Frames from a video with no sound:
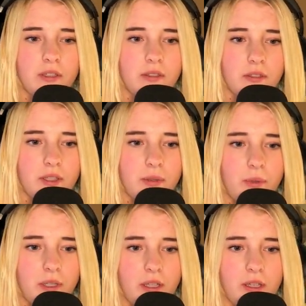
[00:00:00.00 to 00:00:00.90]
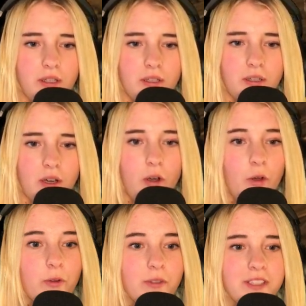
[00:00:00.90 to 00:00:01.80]
So I wonder. Oh,
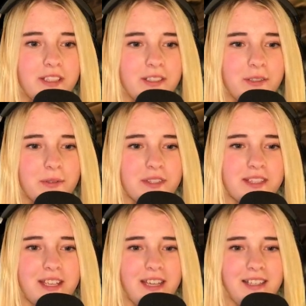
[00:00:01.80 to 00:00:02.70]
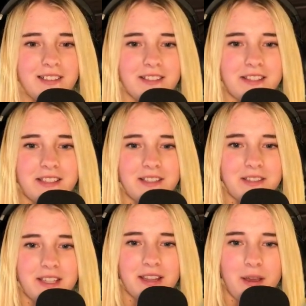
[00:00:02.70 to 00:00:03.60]
there are snails. You
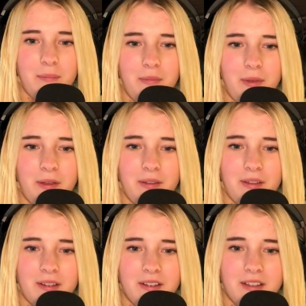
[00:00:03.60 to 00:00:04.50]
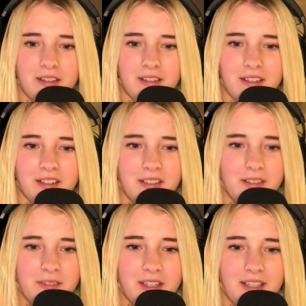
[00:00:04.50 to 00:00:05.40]
see them?
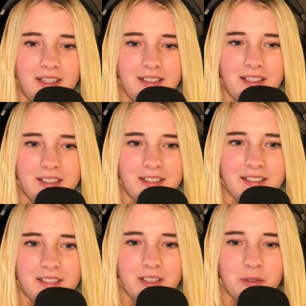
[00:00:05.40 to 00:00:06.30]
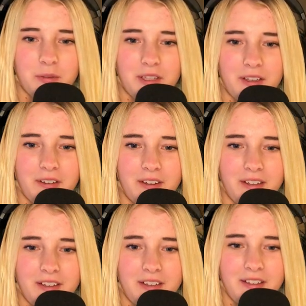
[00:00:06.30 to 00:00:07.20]
Over there? Oh my God.
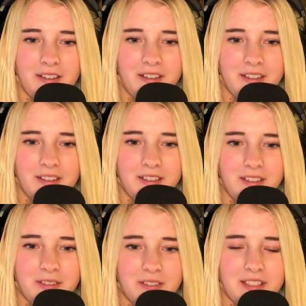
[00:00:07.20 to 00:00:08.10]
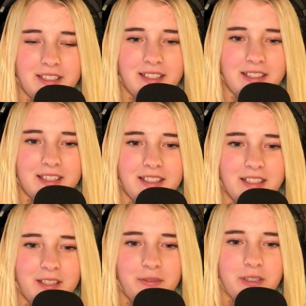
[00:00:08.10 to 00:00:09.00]
Those snails in a
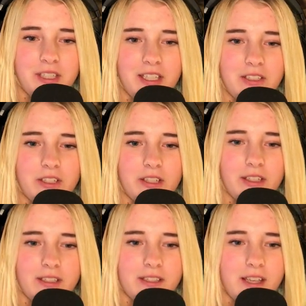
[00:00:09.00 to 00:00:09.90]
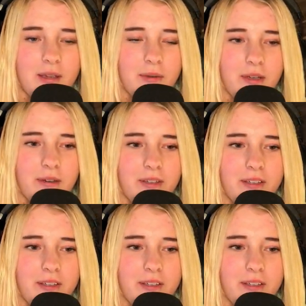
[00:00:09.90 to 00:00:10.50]
different texture in this game now,